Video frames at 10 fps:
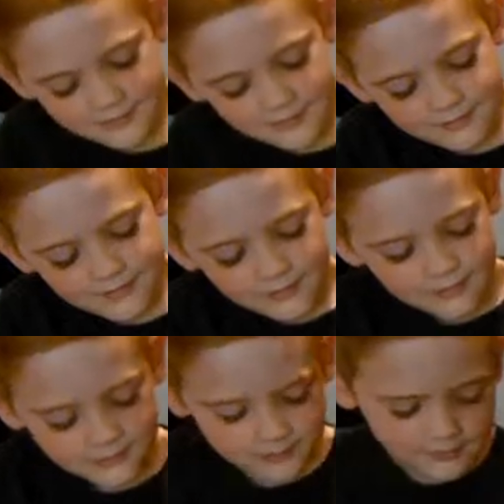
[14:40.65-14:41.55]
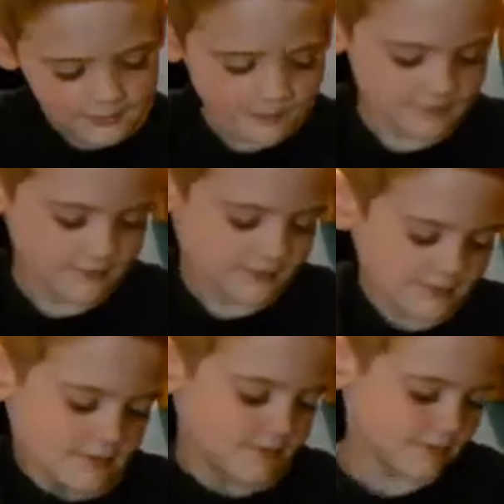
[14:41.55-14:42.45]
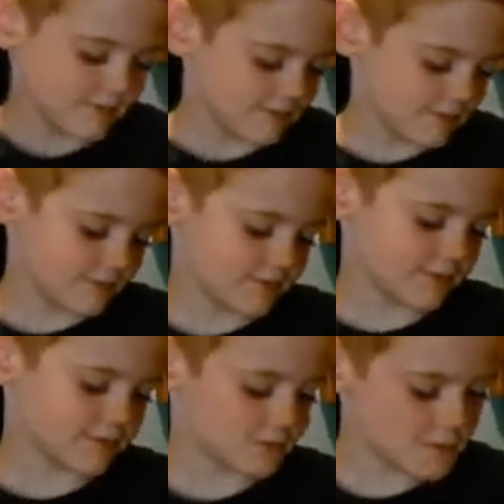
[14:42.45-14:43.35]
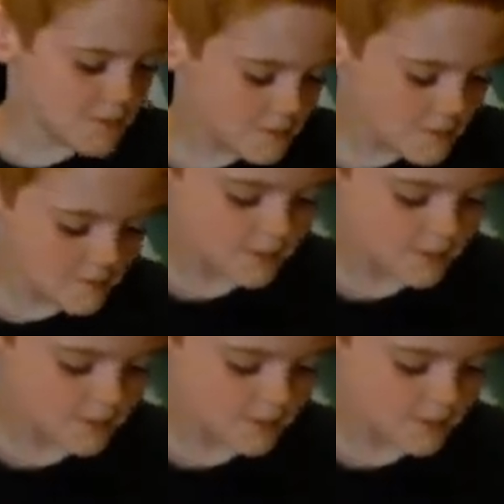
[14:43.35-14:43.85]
Okay, so now we put a couple more scoops of the Thai curry